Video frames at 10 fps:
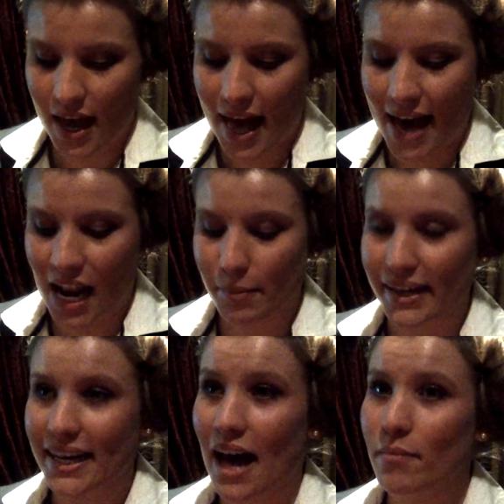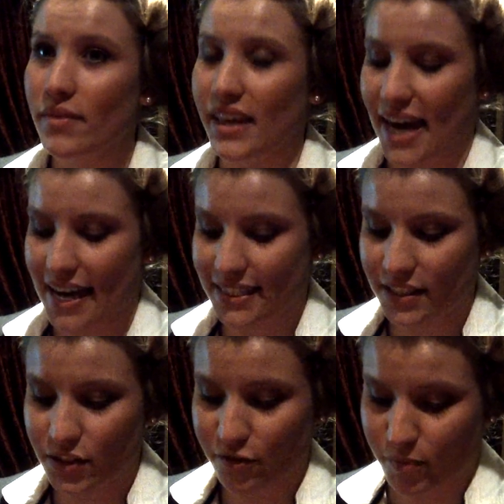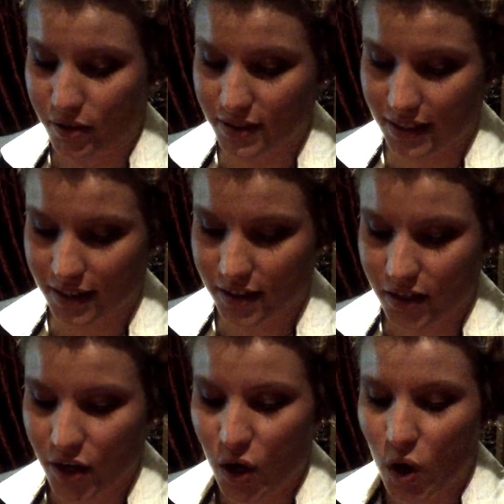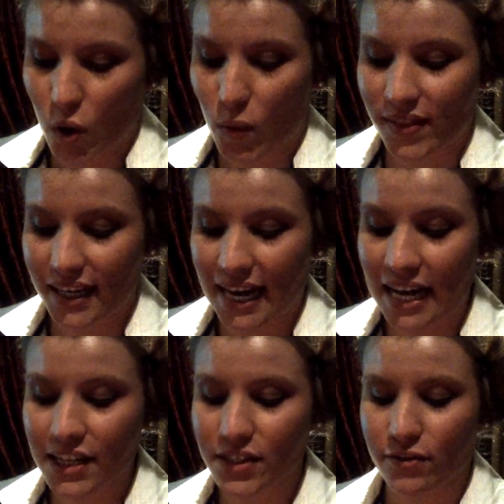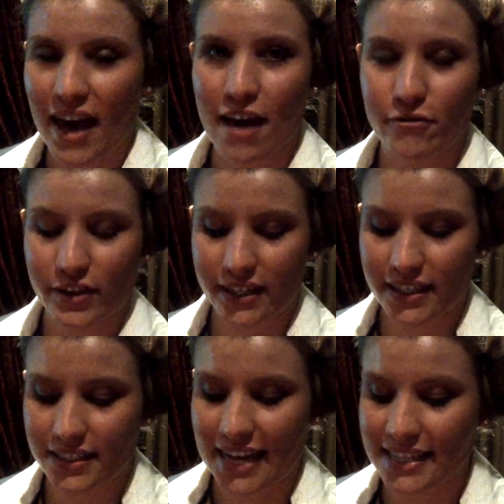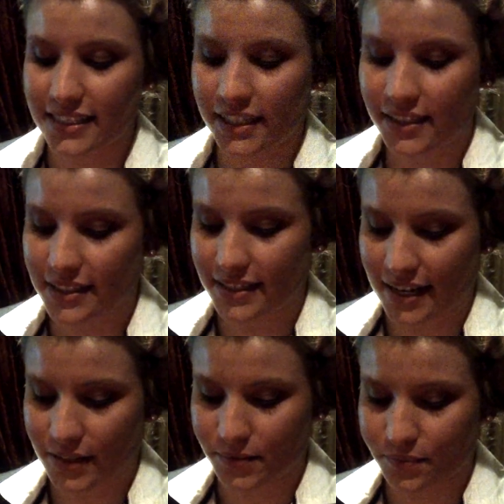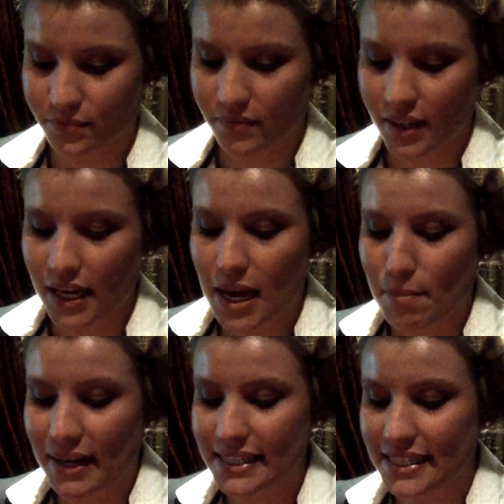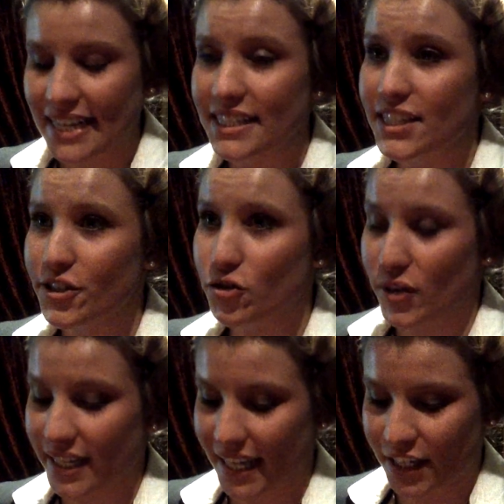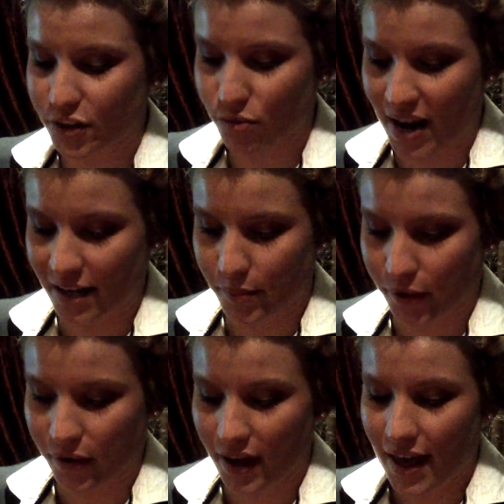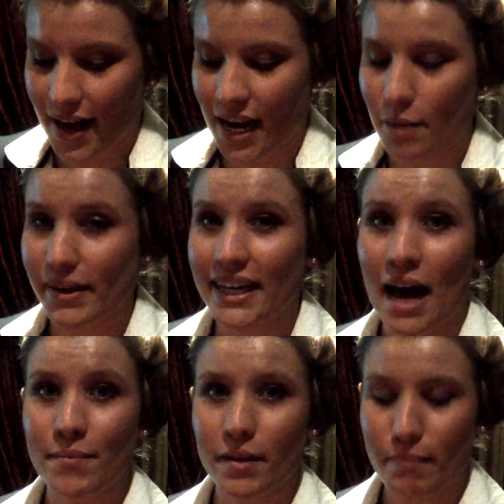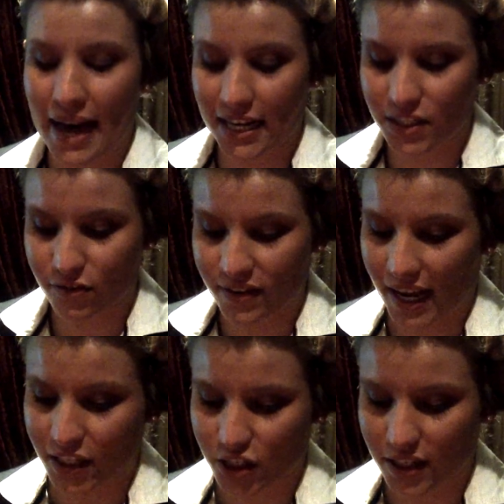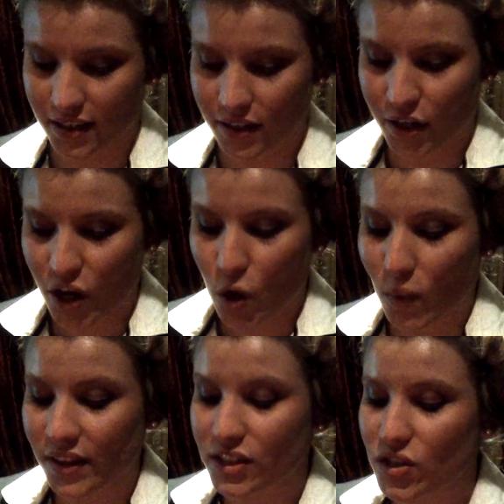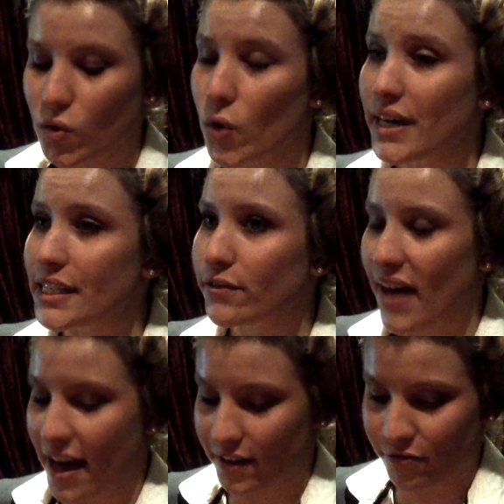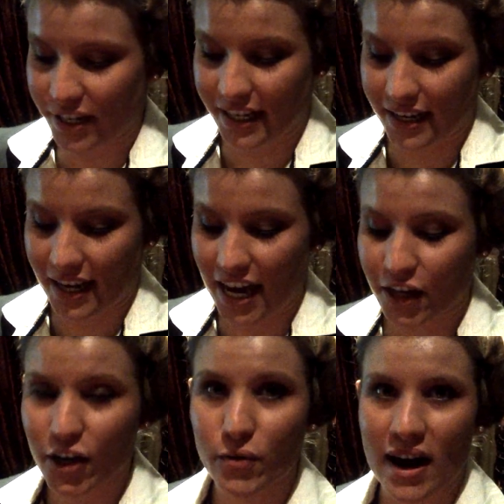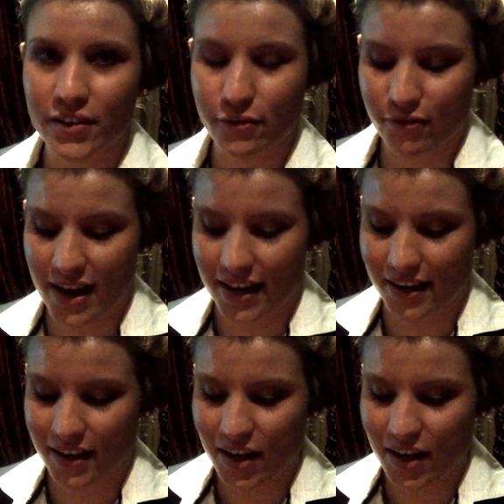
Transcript: and I become the essence of music. When the colors of Africa dazzle in the sun, my senses drink in its rainbow, and I become the palette of nature. When the stories of Africa echo around the fire,